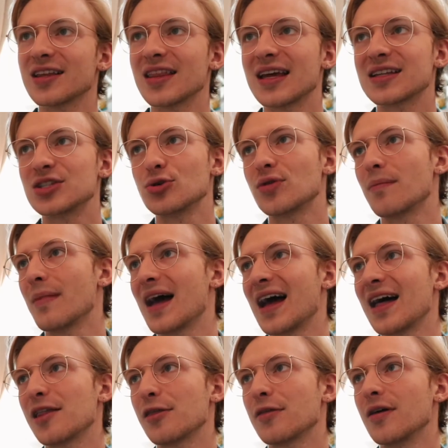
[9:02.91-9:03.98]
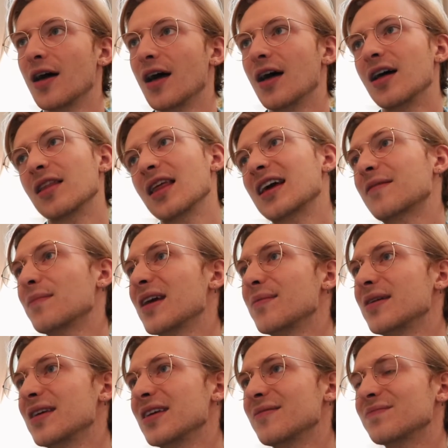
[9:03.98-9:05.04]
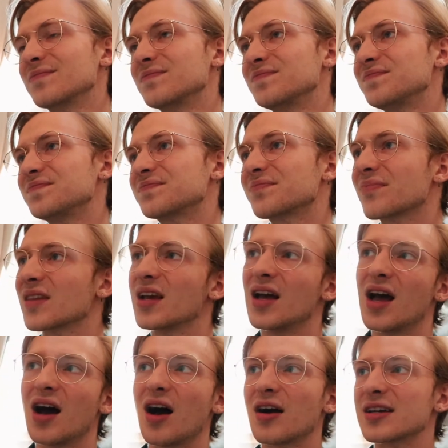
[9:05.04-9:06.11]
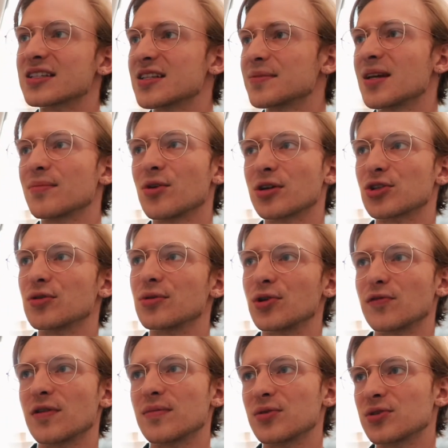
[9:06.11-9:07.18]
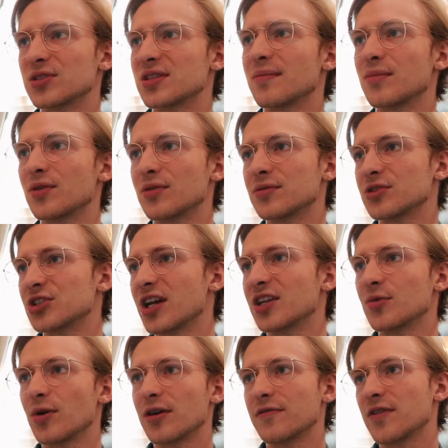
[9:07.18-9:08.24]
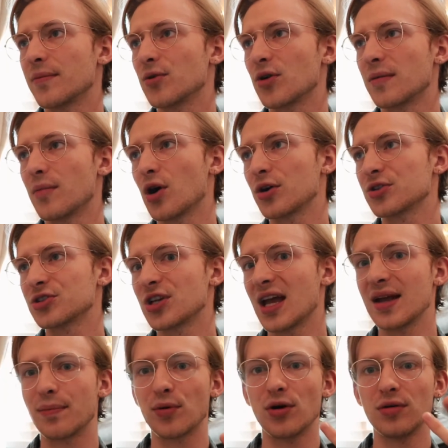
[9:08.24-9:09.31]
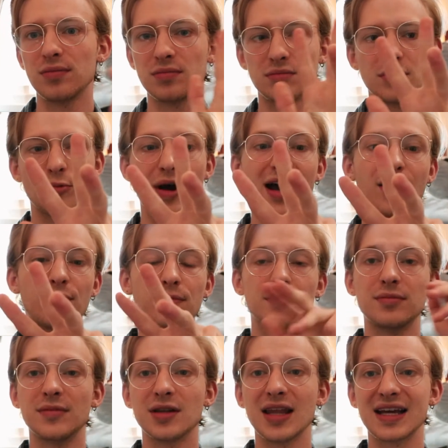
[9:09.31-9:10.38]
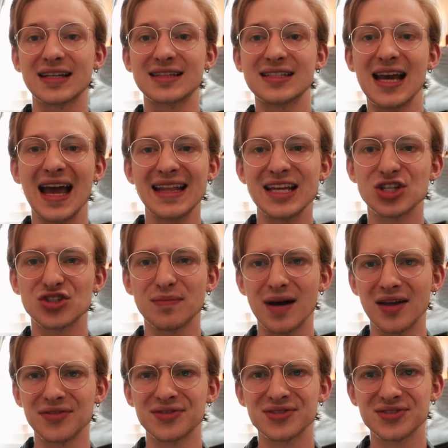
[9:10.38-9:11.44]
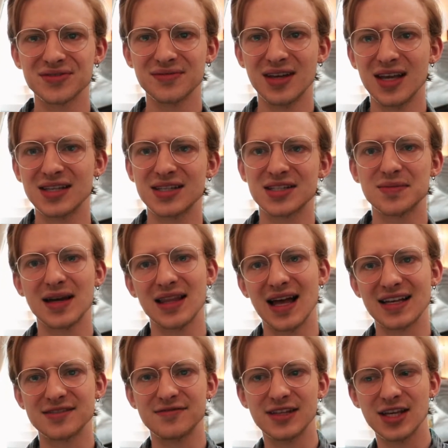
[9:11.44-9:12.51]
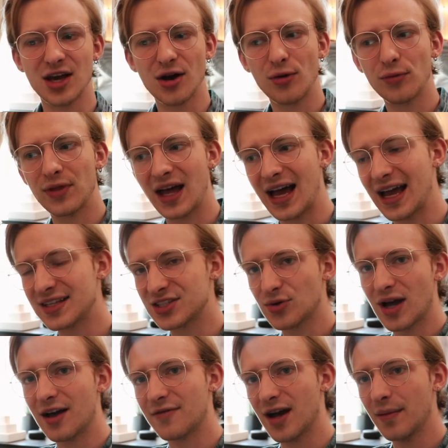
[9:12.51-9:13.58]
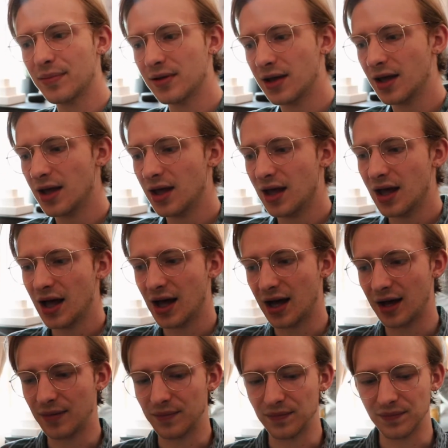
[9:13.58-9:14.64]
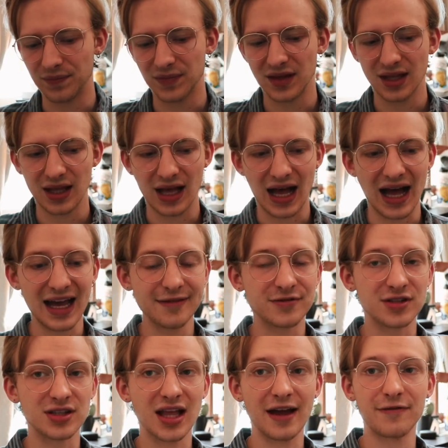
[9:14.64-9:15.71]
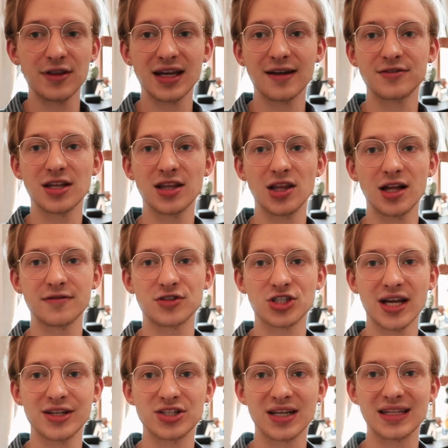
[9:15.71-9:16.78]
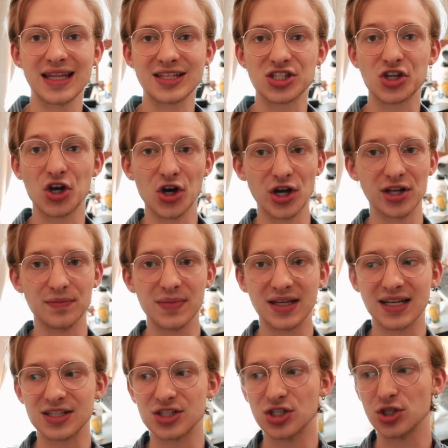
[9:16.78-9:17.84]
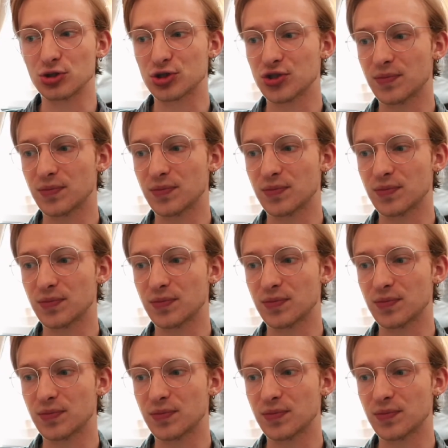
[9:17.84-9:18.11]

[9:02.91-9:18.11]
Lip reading: to do the math. Maybe August, September, October, November, December, January, February, March, April. Wow. 10-ish months since my last video that I still have up. I feel like I've done a lot of changing, and that's good because you're